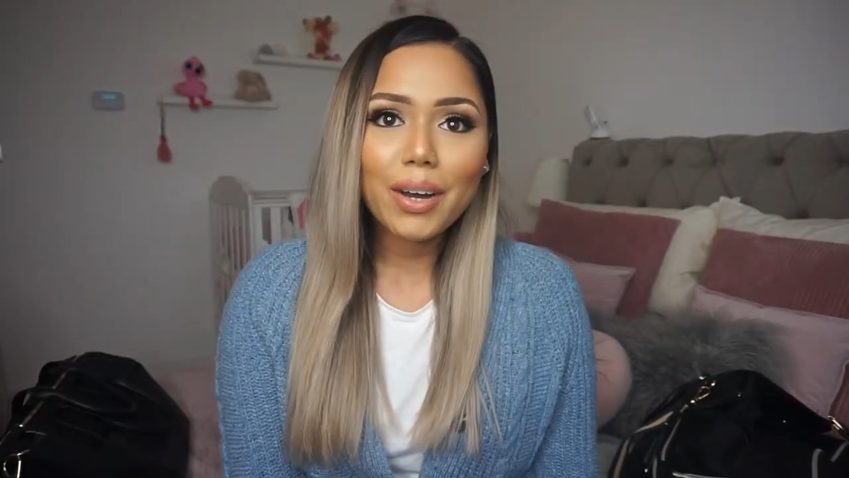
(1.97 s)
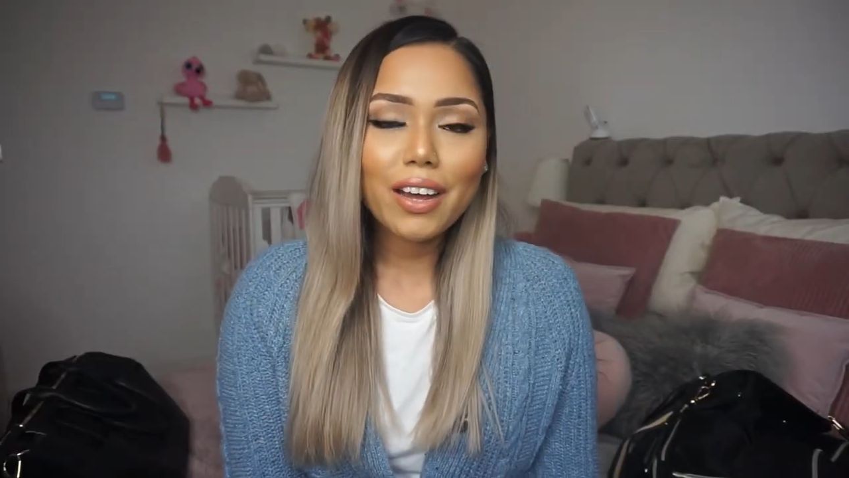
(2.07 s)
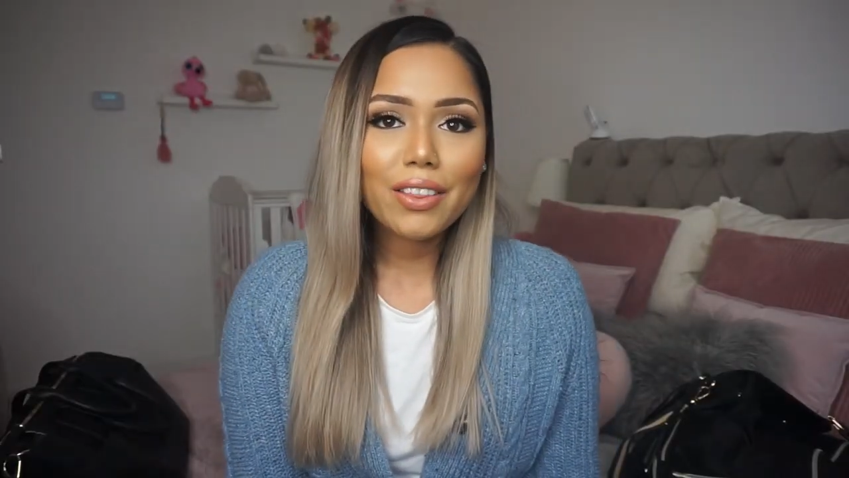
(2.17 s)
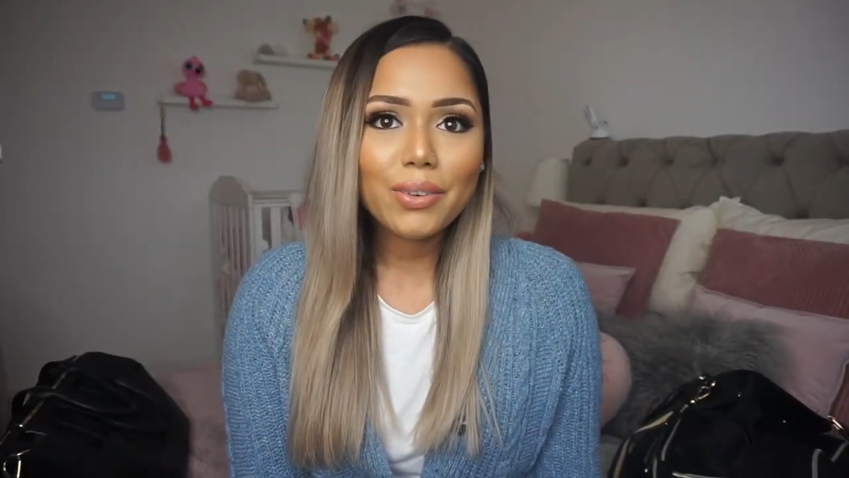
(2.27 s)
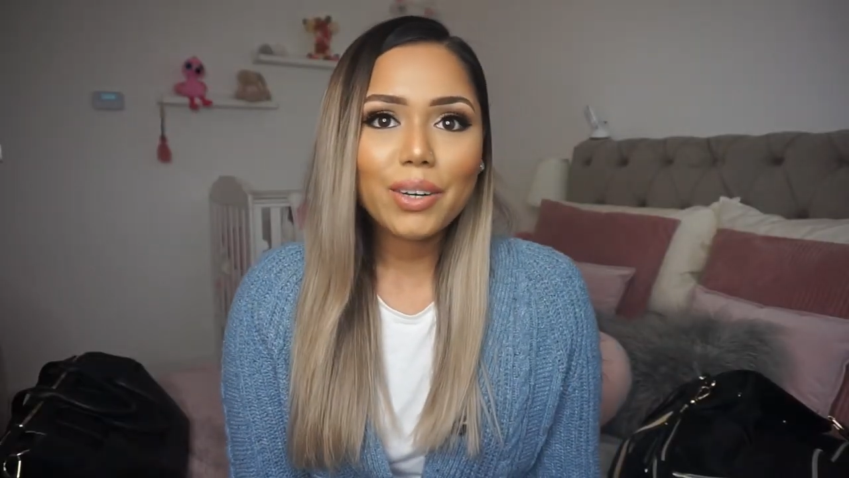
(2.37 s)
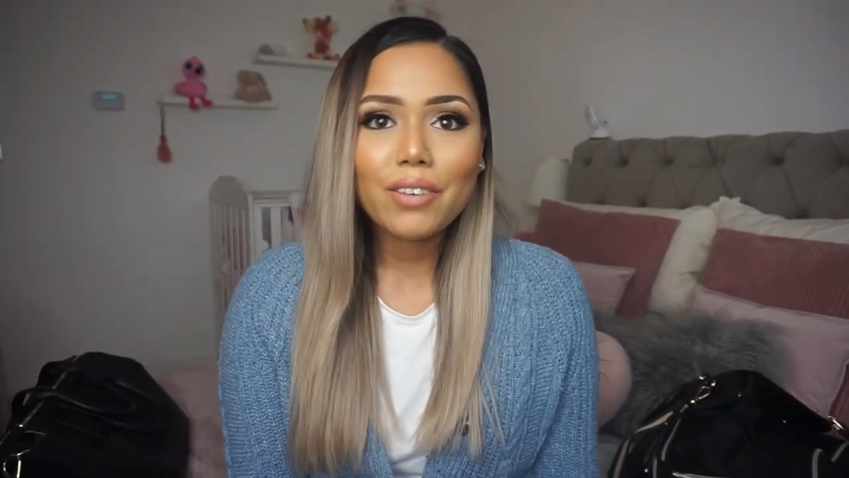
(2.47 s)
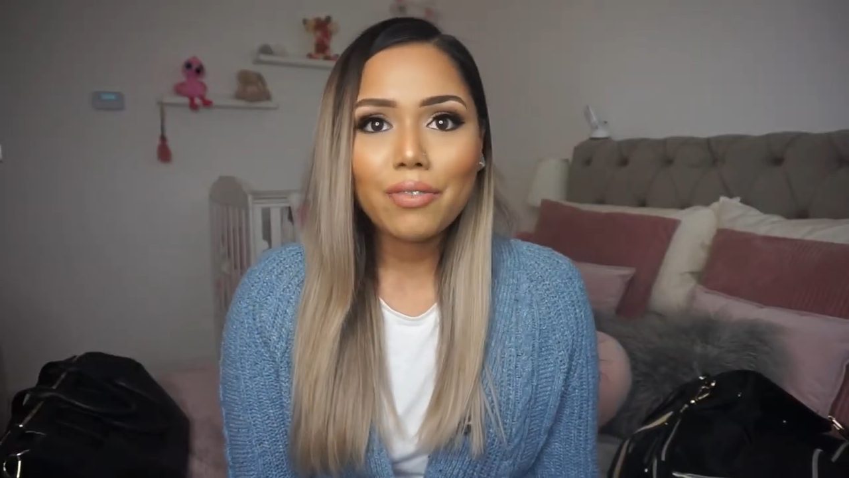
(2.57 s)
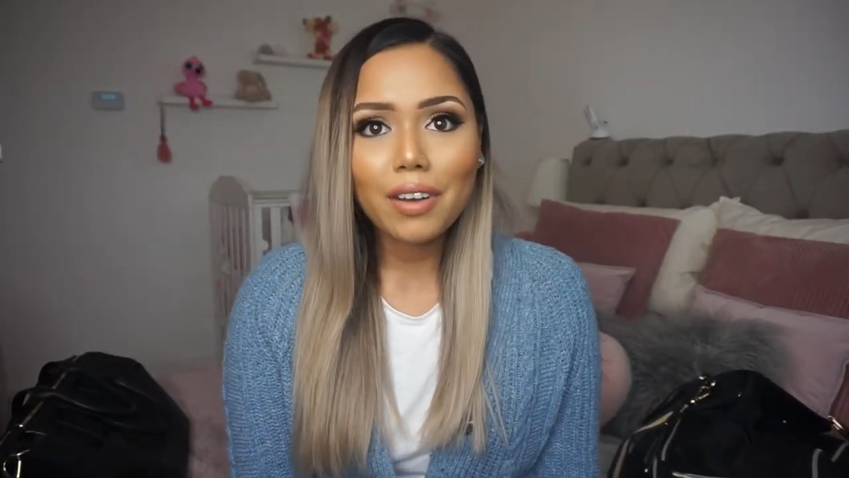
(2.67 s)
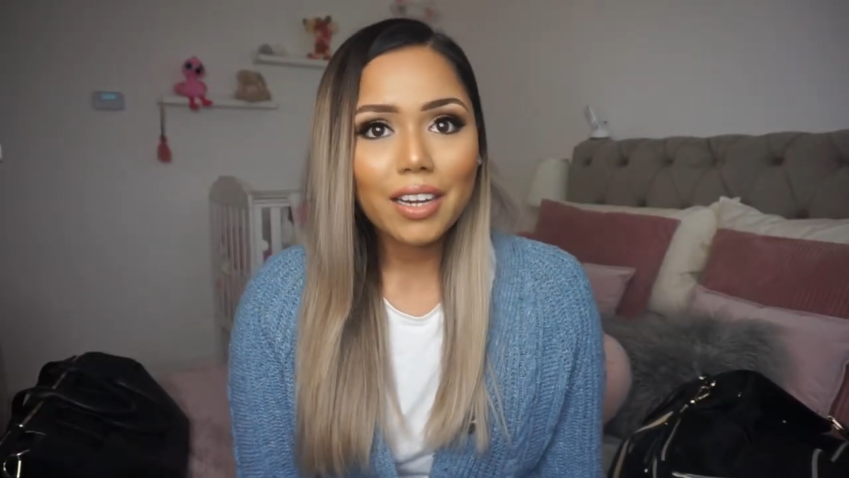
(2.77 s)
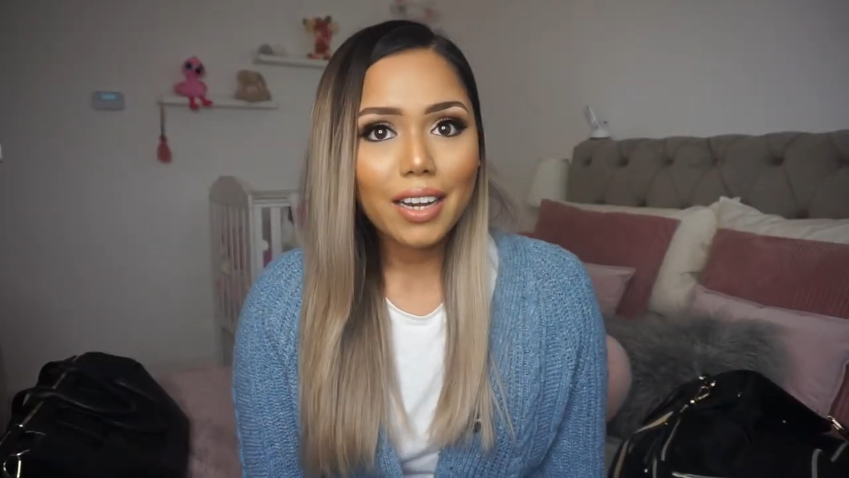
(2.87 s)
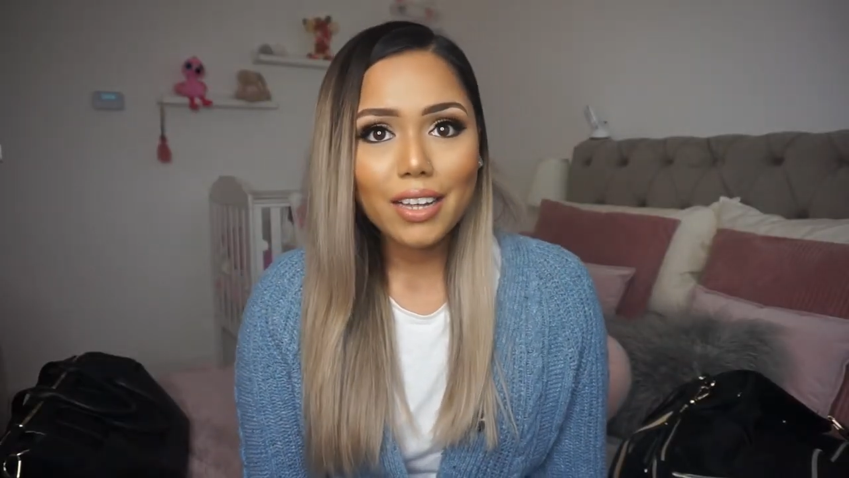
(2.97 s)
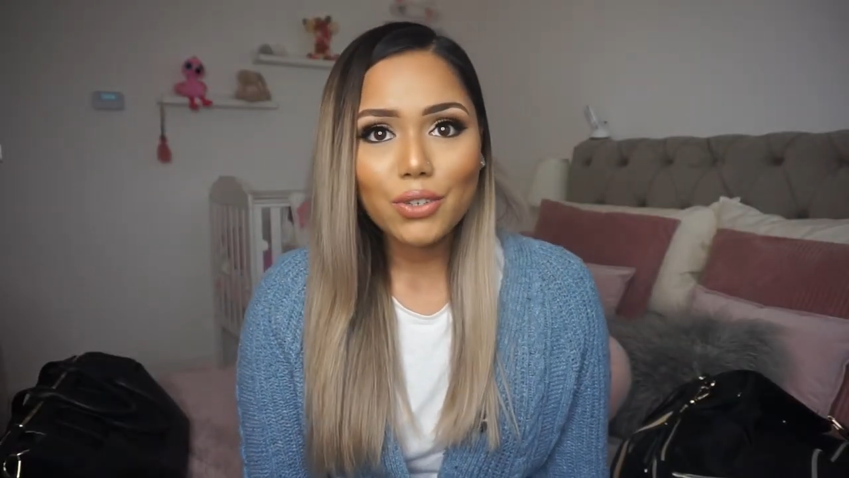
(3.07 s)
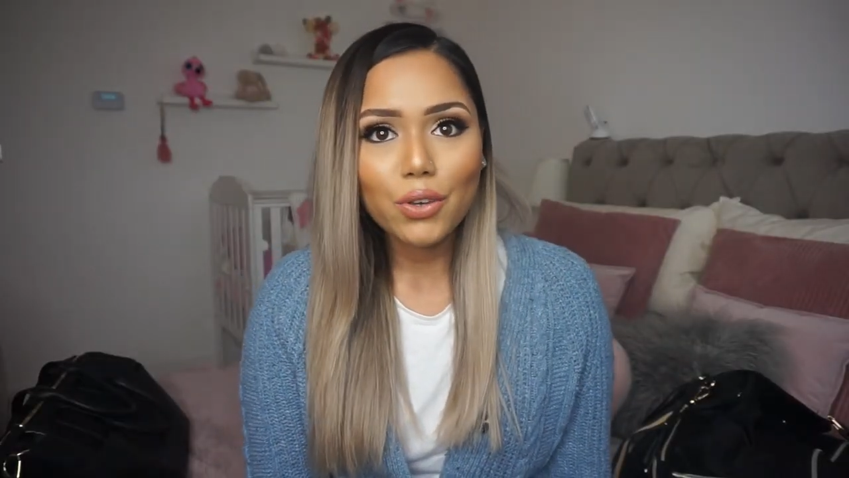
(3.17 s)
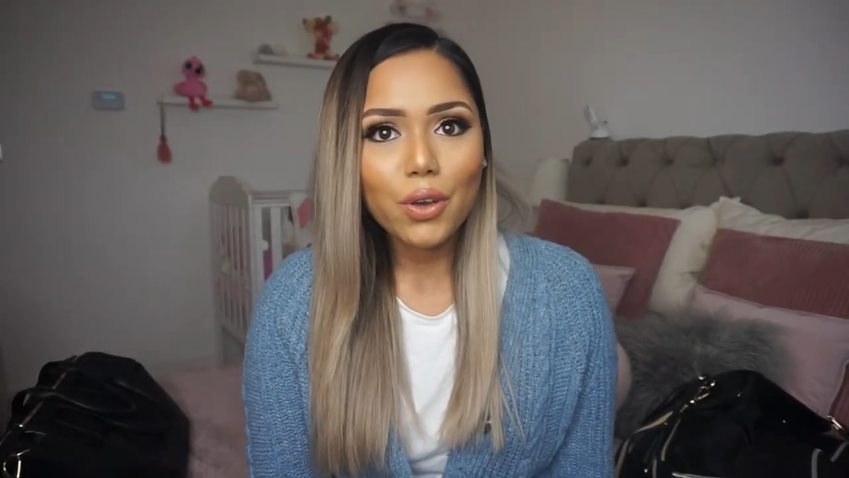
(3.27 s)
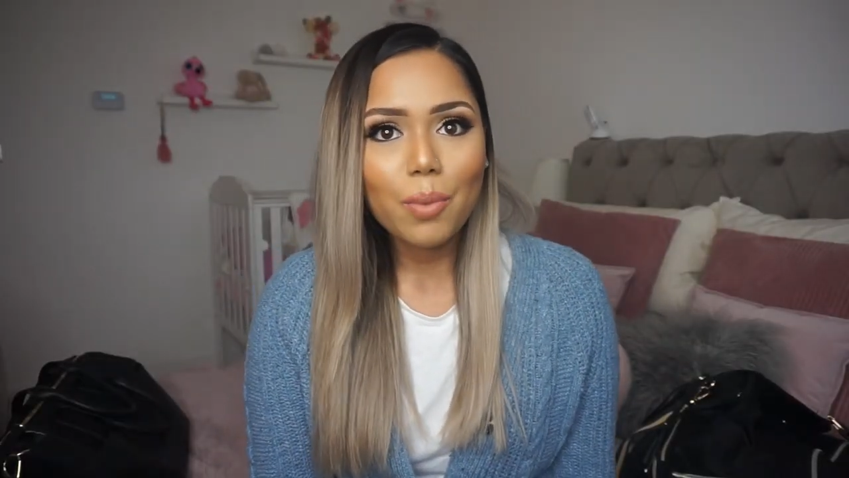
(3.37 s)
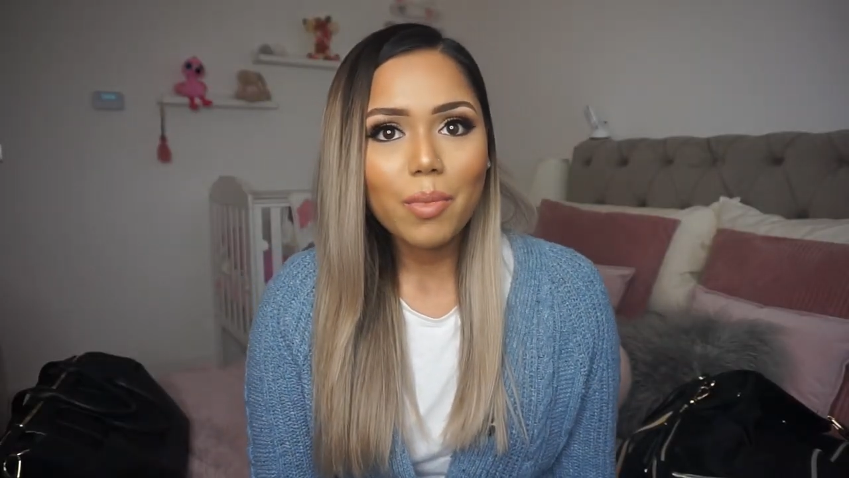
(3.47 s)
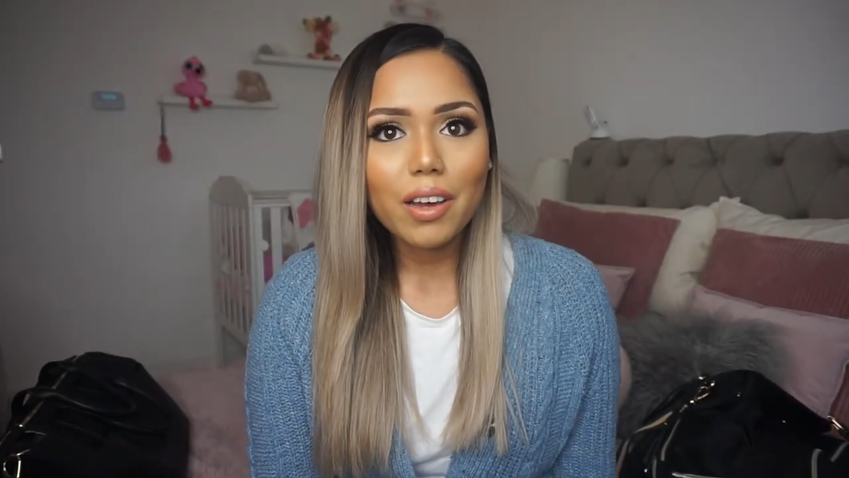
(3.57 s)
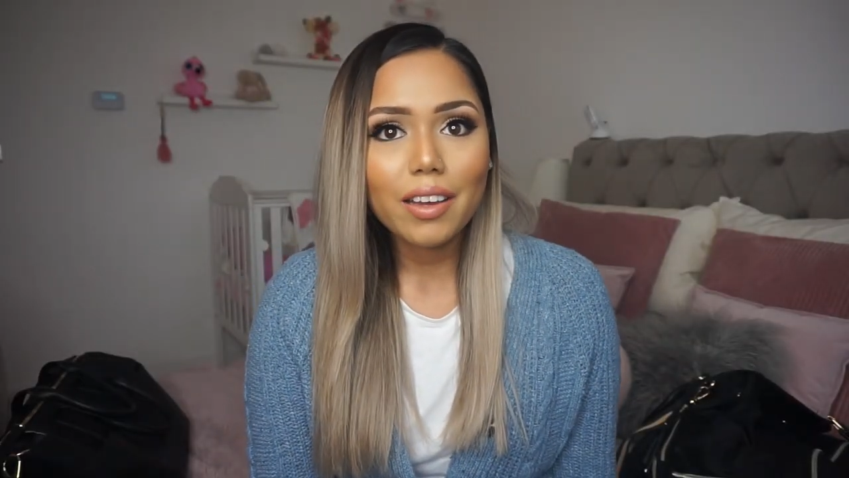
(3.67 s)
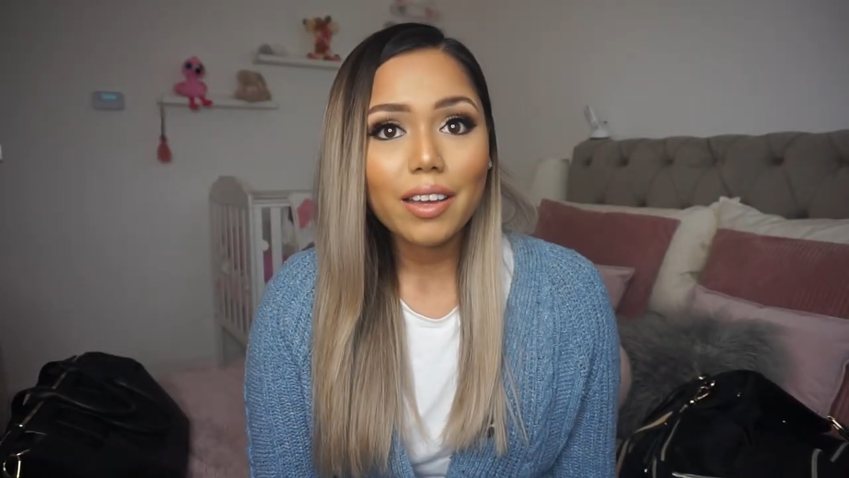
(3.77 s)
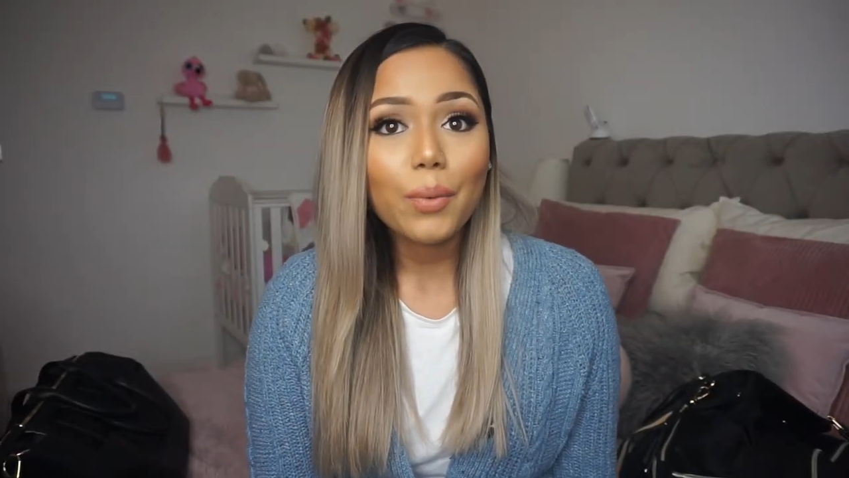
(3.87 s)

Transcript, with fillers: I thought I'd finally do my